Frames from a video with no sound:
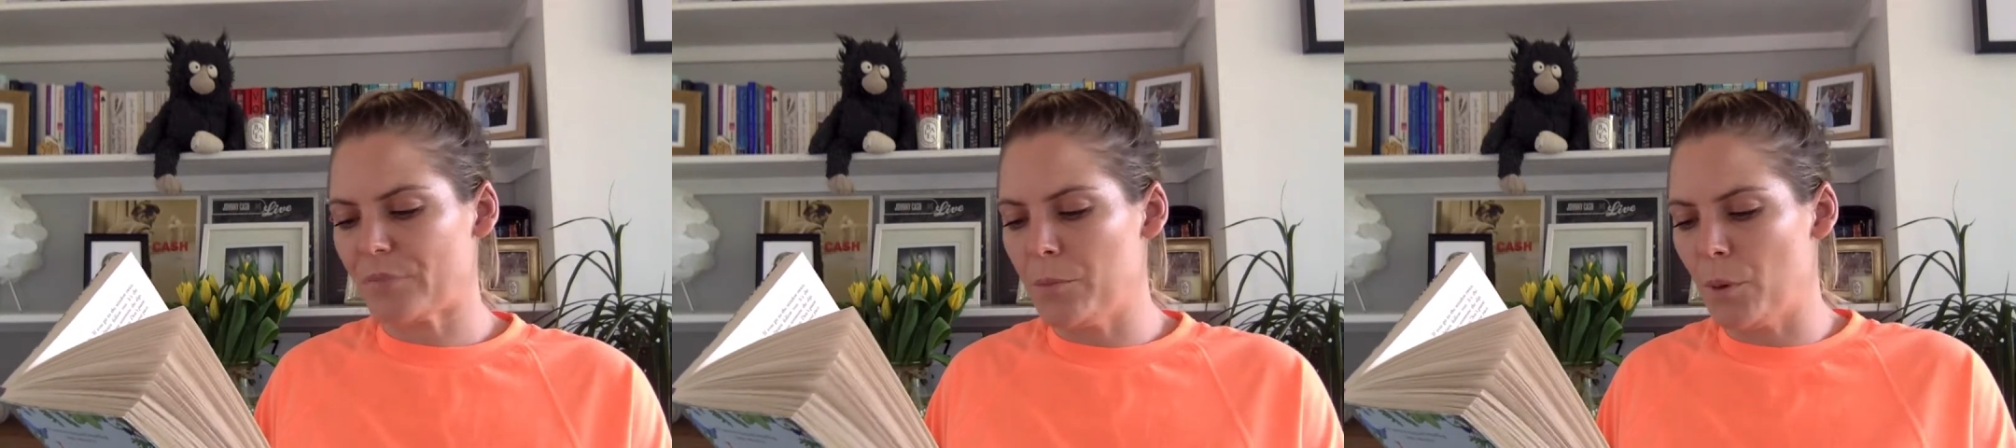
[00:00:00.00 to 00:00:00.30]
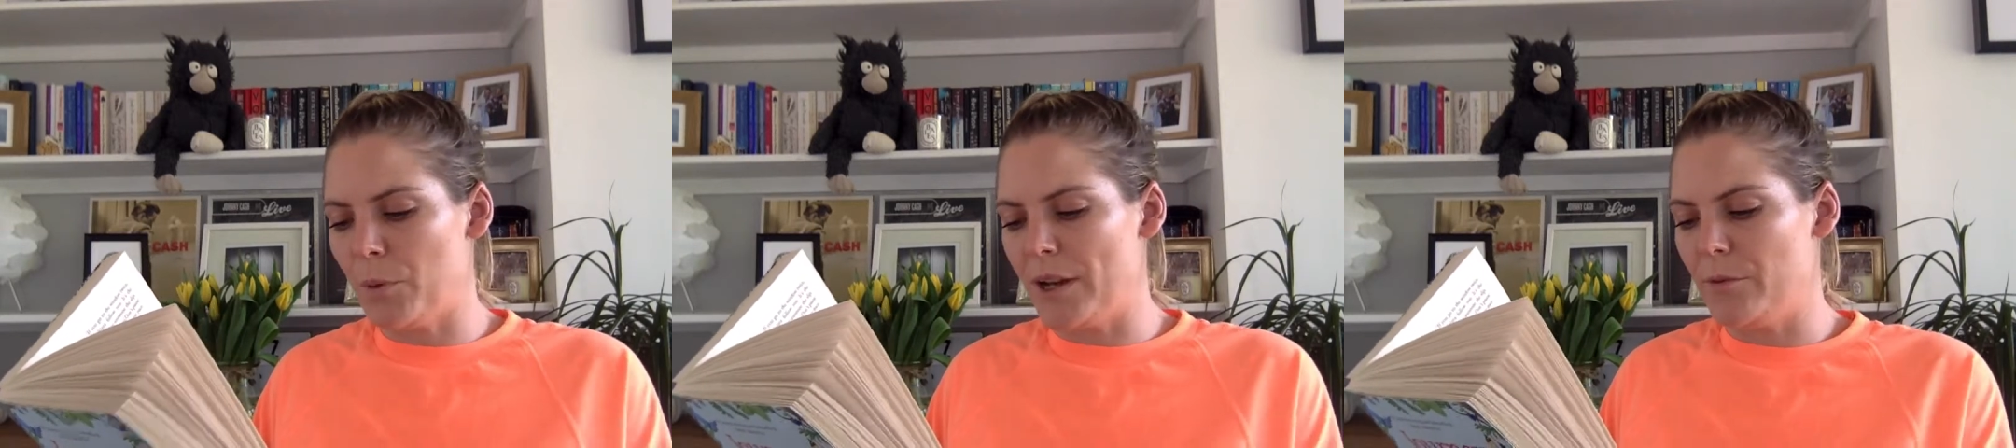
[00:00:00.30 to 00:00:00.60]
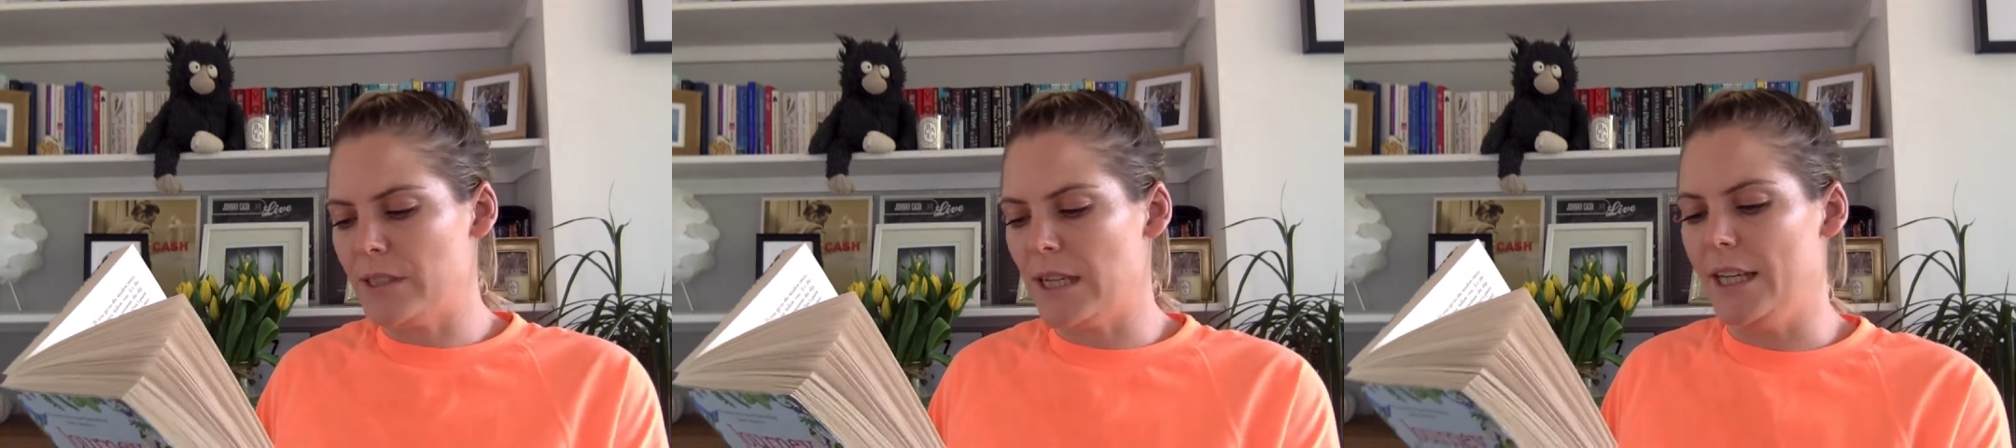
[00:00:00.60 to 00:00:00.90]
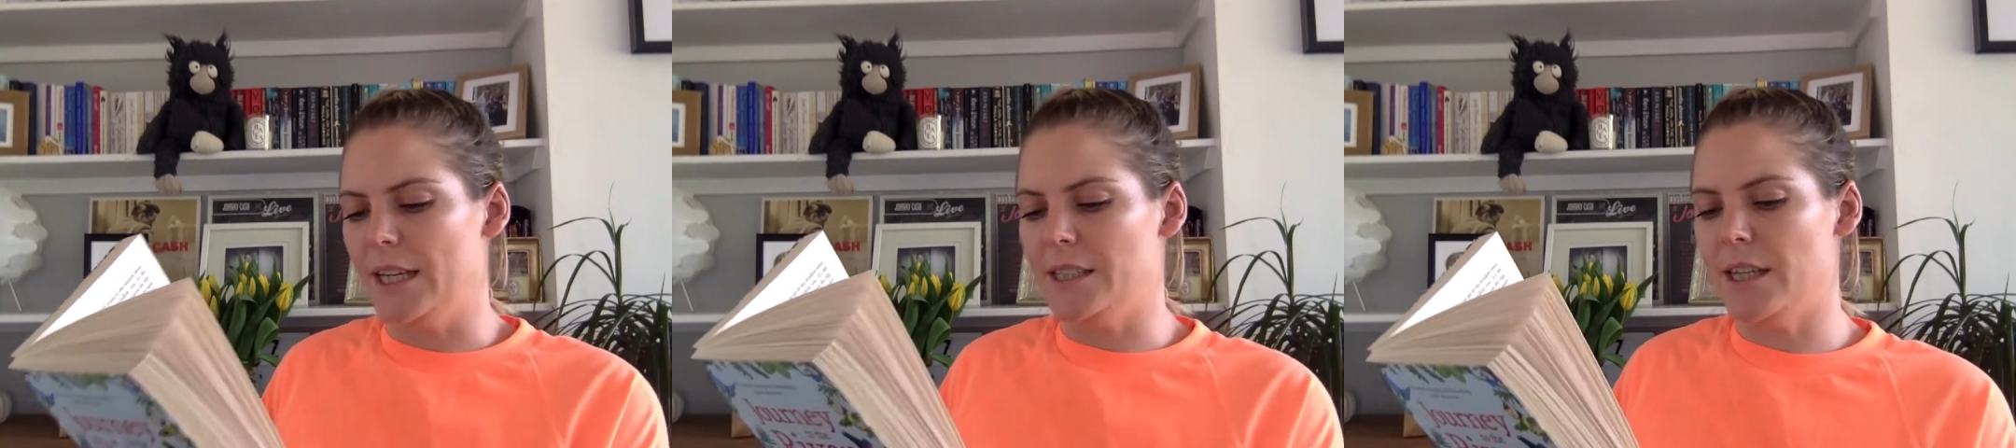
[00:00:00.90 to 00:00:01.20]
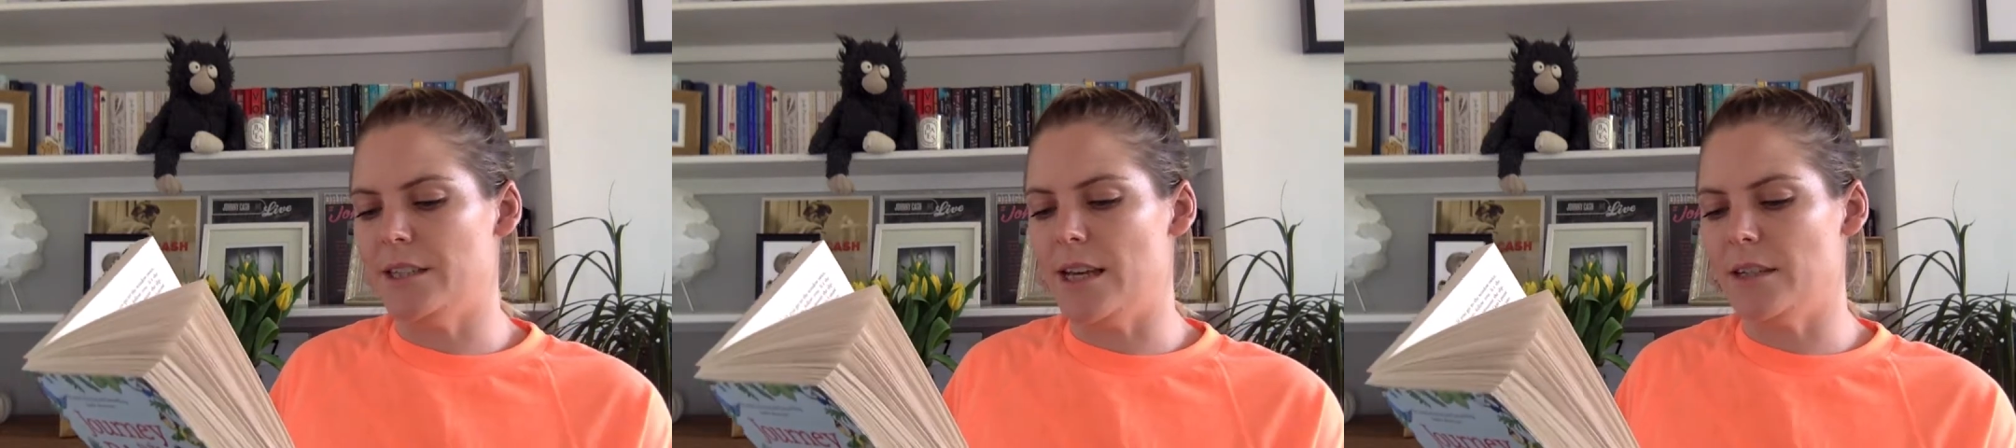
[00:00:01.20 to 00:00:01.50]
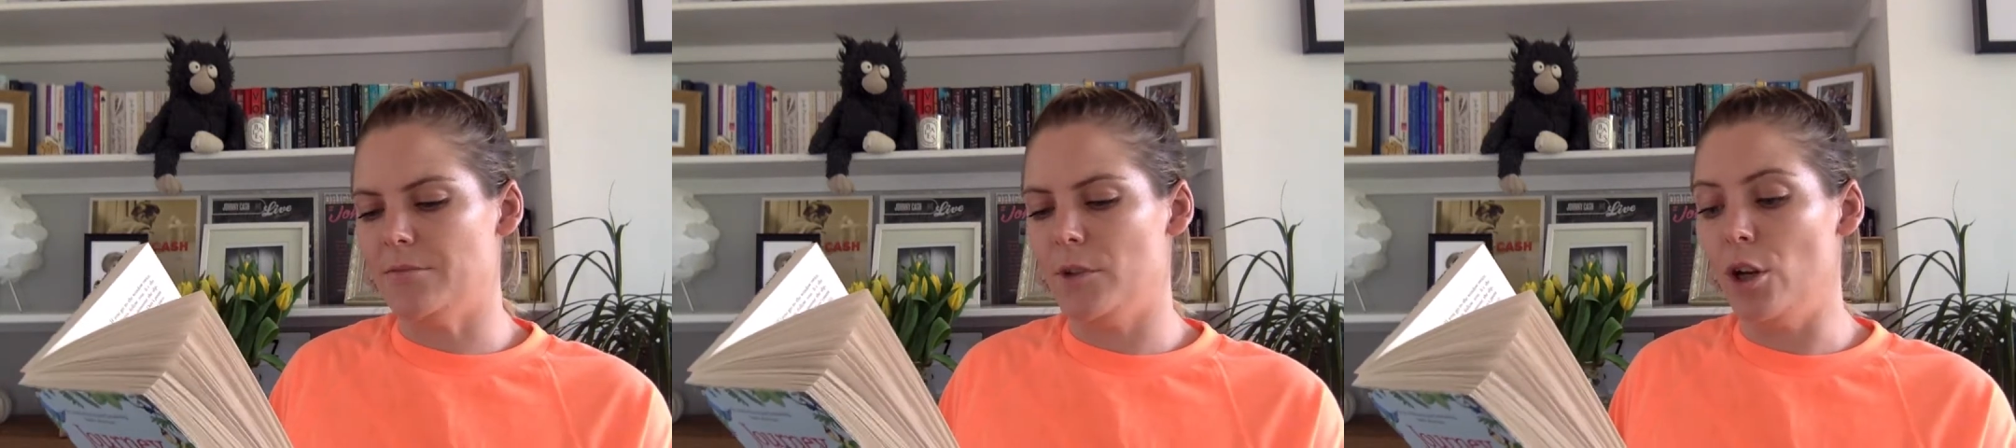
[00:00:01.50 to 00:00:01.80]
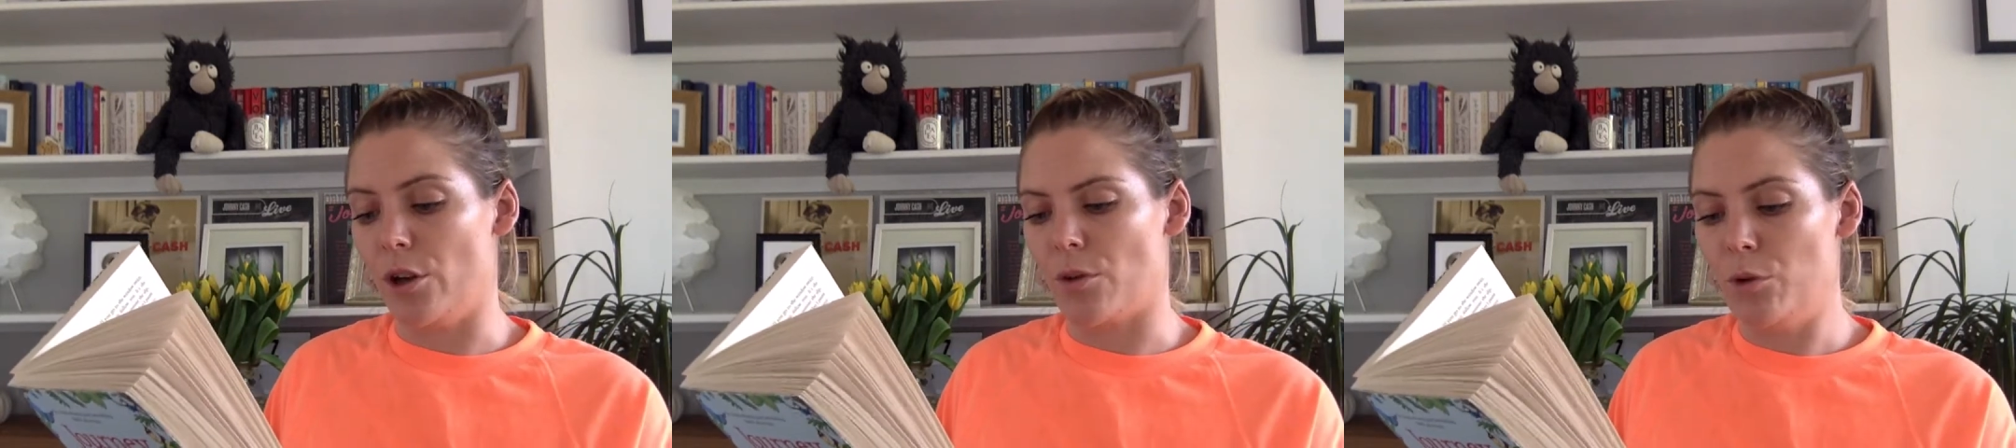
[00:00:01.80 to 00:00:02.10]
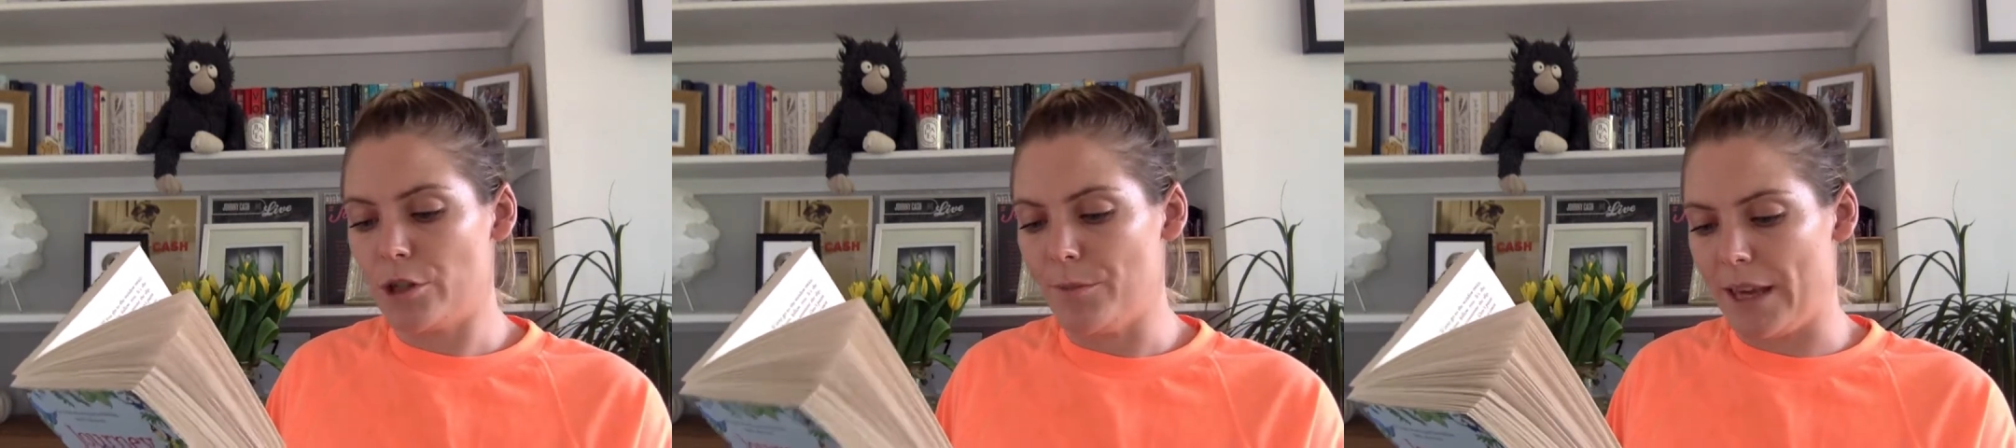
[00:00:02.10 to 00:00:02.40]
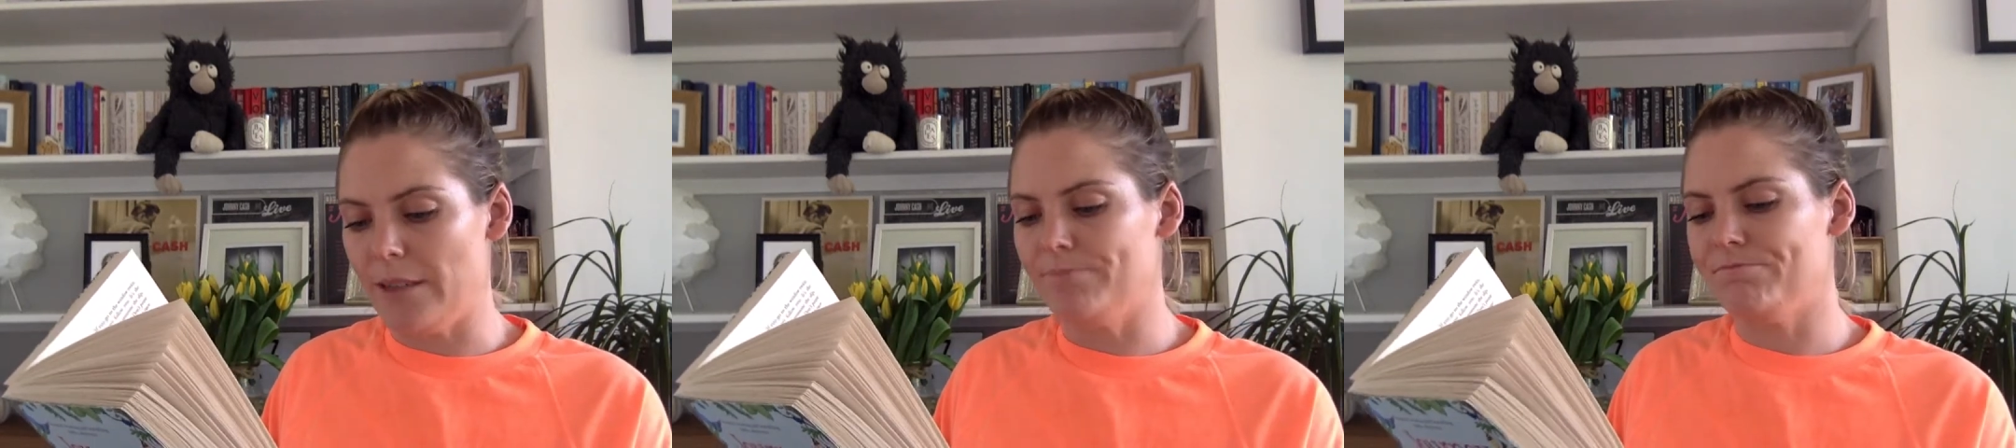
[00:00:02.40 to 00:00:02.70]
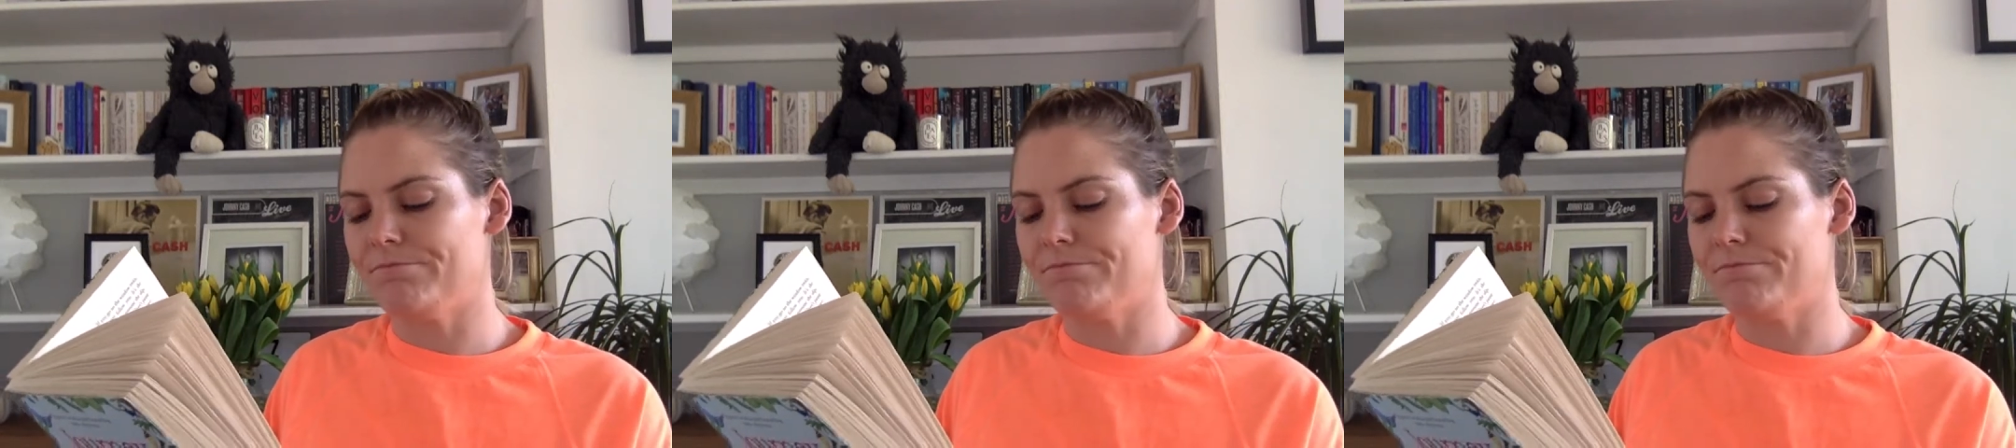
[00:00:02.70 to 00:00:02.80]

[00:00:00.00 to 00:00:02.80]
But when it was cleared, he said, "Look, watch me."